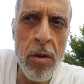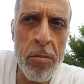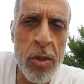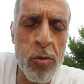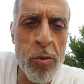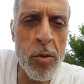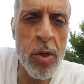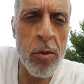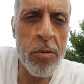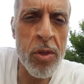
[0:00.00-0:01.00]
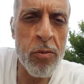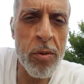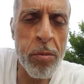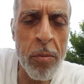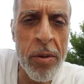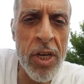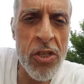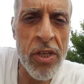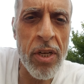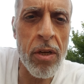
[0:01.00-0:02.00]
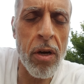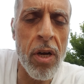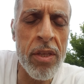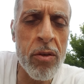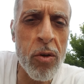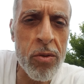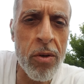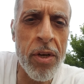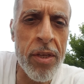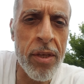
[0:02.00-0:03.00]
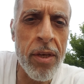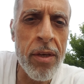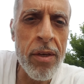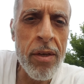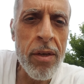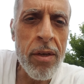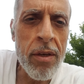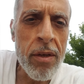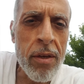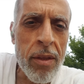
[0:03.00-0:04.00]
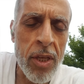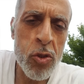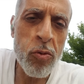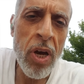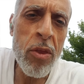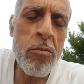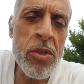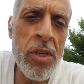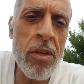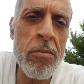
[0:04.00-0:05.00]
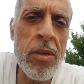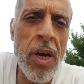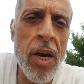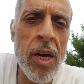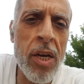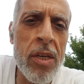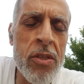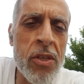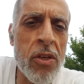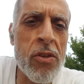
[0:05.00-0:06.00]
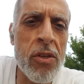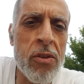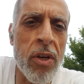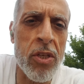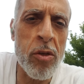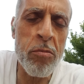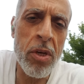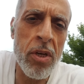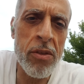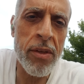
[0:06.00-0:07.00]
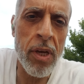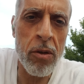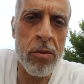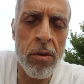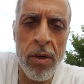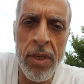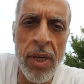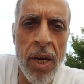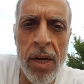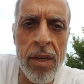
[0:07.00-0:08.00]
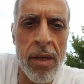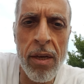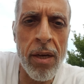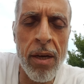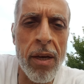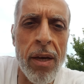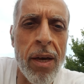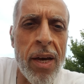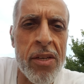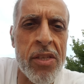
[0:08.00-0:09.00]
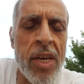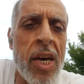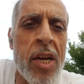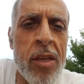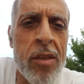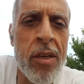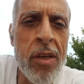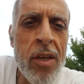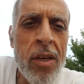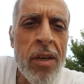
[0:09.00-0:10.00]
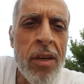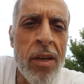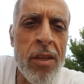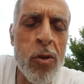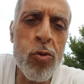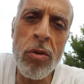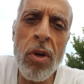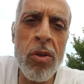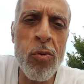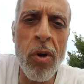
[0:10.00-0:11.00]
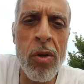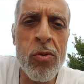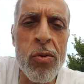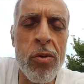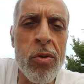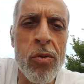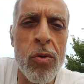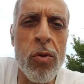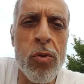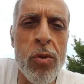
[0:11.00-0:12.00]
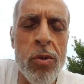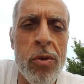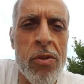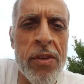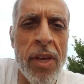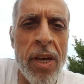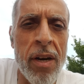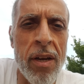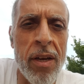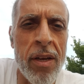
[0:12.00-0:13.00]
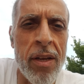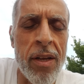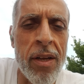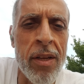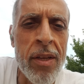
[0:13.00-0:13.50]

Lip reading: between population and the authority. That's why the Muslims are in such situation, because their authority are scared. They do not want to lose their